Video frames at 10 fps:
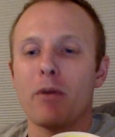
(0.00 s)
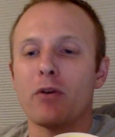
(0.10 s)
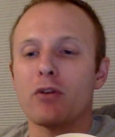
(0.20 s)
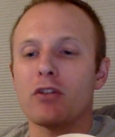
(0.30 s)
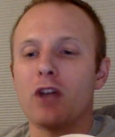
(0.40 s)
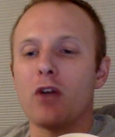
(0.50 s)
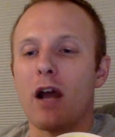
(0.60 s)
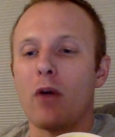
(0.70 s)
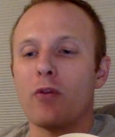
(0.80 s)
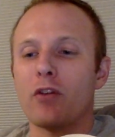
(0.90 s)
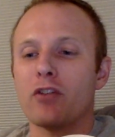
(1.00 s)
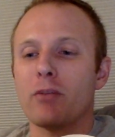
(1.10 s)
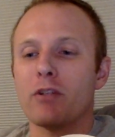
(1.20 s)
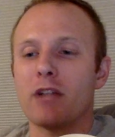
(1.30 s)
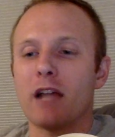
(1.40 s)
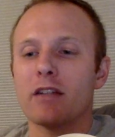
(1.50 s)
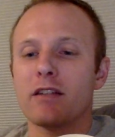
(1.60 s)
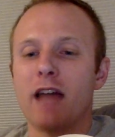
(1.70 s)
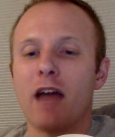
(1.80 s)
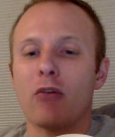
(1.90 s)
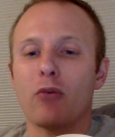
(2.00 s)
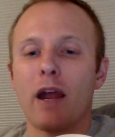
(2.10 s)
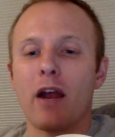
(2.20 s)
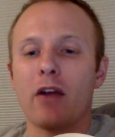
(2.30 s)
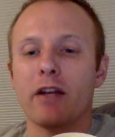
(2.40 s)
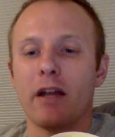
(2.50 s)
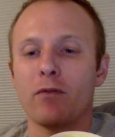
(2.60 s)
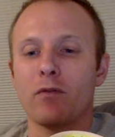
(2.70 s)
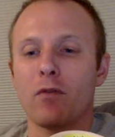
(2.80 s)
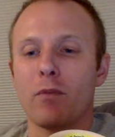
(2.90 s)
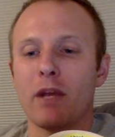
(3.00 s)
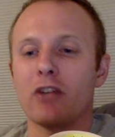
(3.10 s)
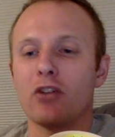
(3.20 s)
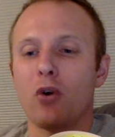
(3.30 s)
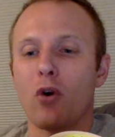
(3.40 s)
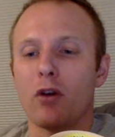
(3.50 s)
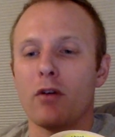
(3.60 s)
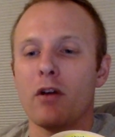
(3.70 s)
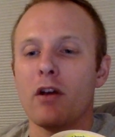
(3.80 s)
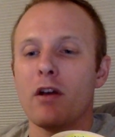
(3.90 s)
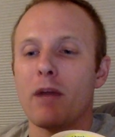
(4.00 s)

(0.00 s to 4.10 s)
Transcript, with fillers: But there was no doubt that she possessed that rare gift for being adored